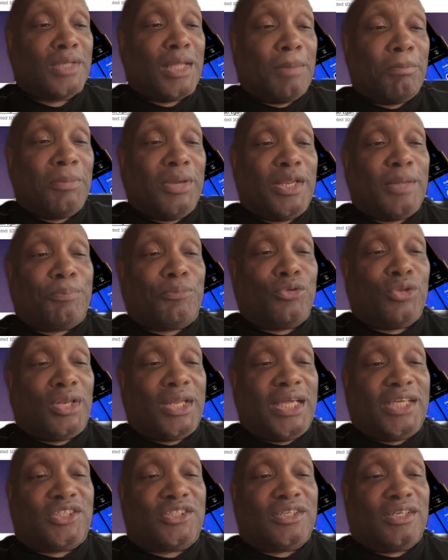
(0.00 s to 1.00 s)

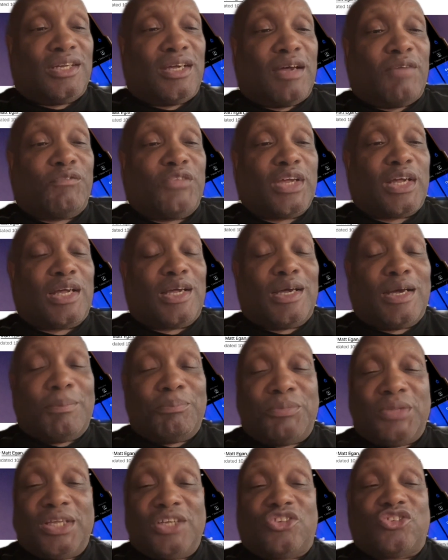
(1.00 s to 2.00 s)
manipulation of the
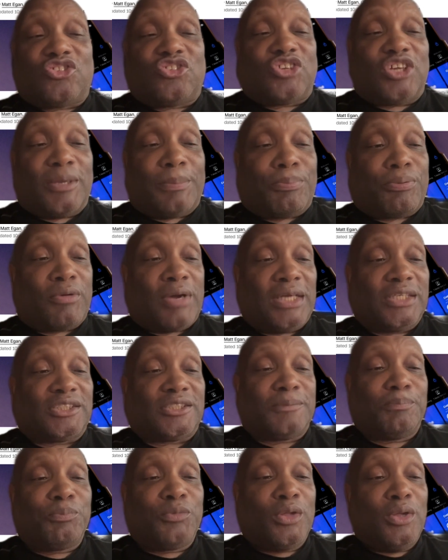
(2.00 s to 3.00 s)
company's share price.